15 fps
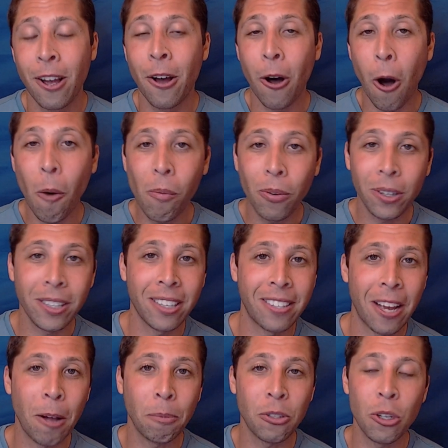Hopefully this
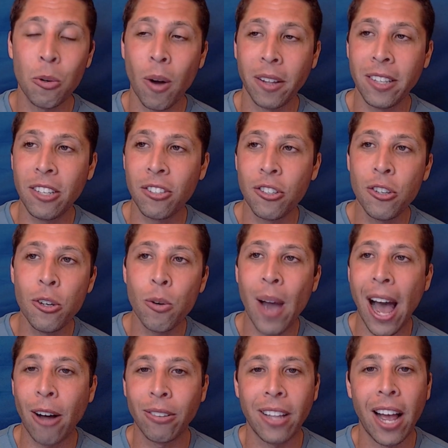helps you on these new
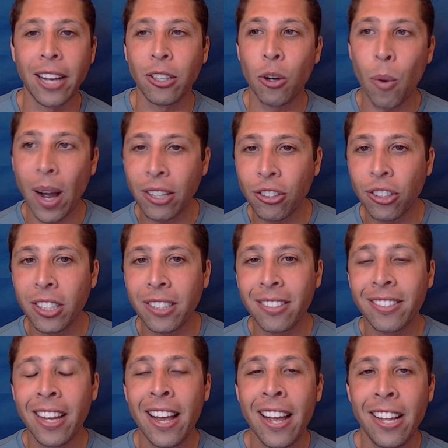outline
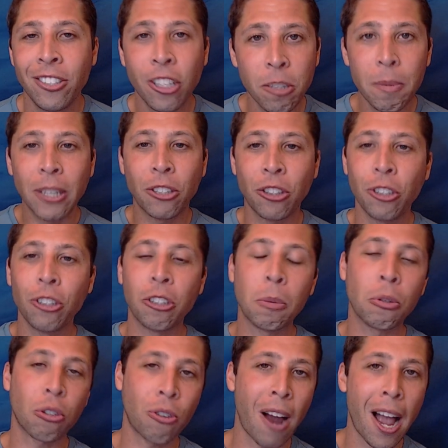questions. Just make sure you
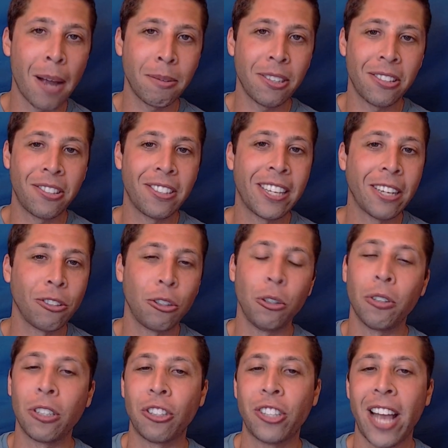subscribe to the Settele
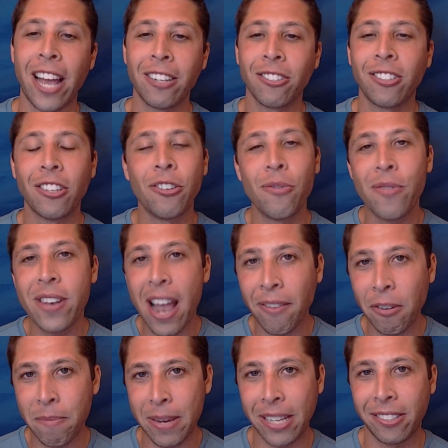Tutoring channel so that you
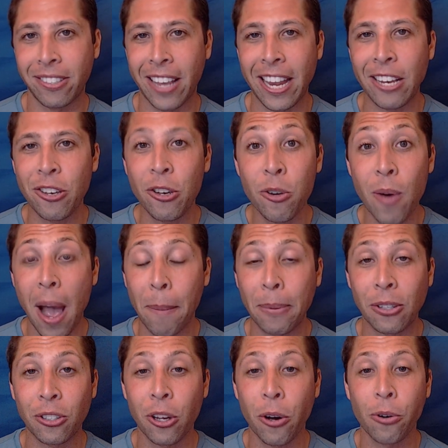never miss a new
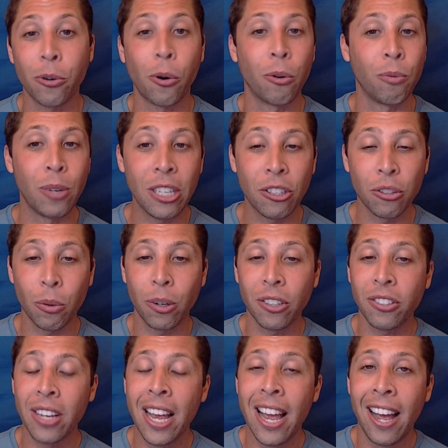episode or
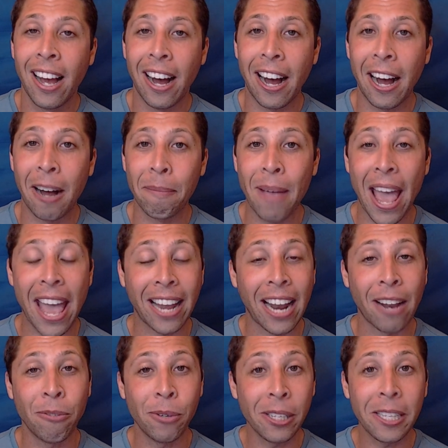resource. Um, and I
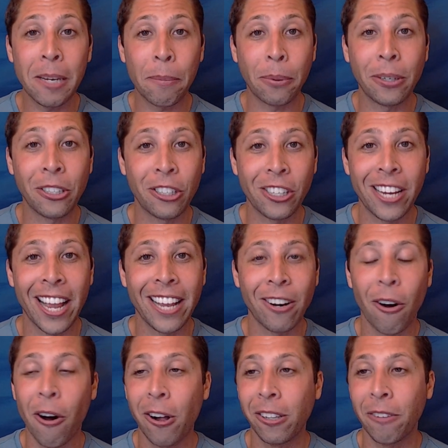really appreciate
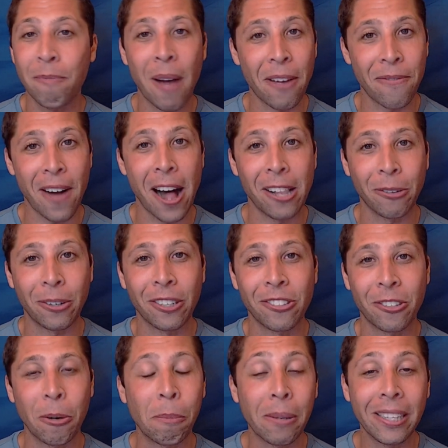all of my followers,
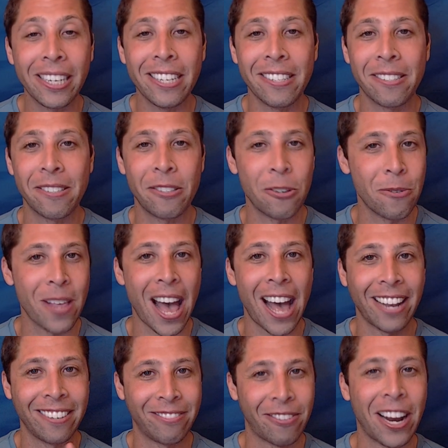so please do
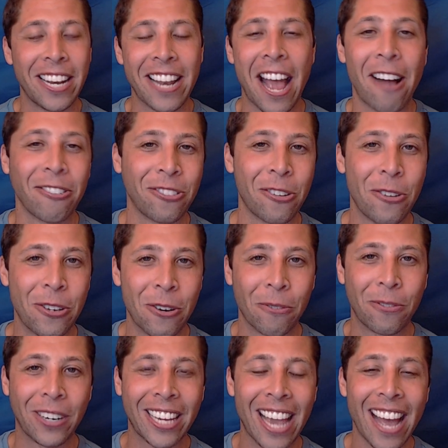that right now so you don't
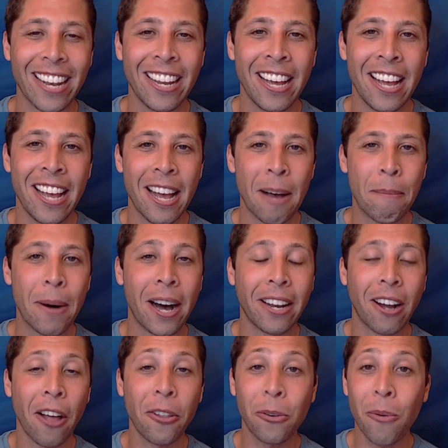forget.
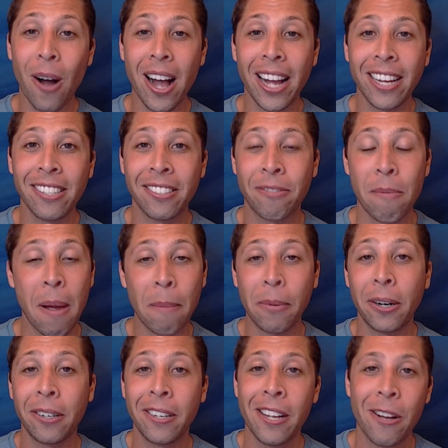But otherwise,
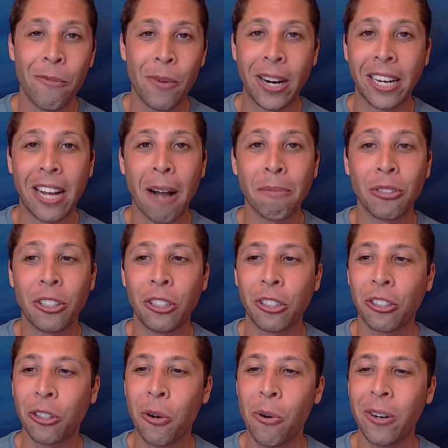remember, when it comes to your
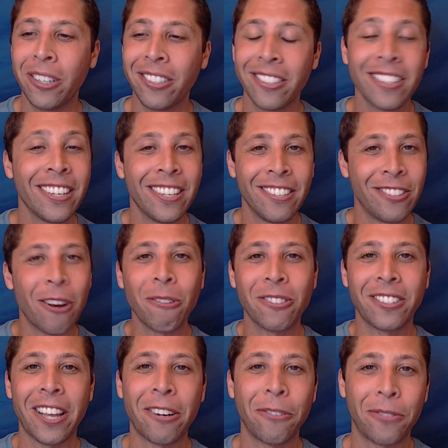scores, don't
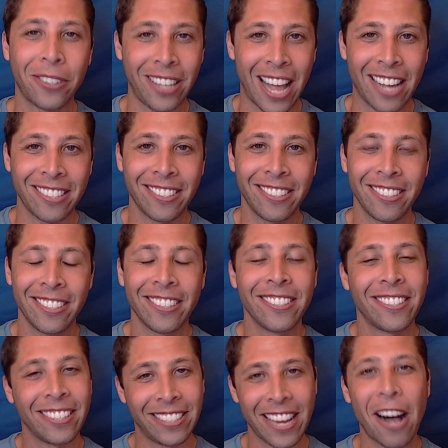settle for less.
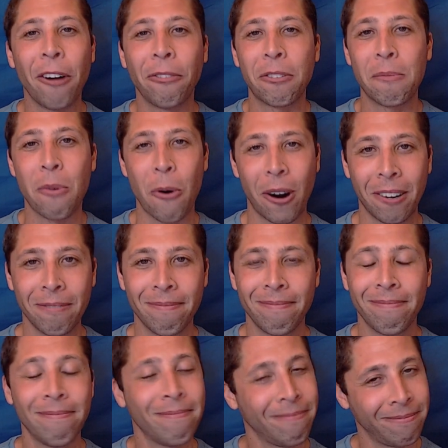Settele for more.
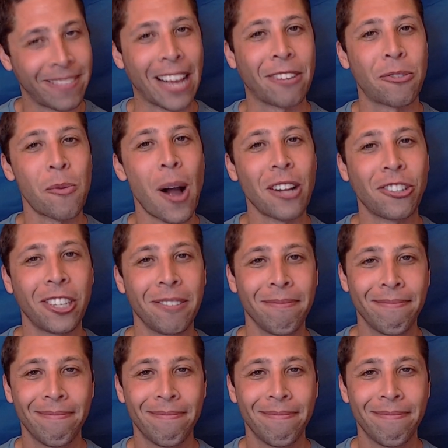Thanks for watching.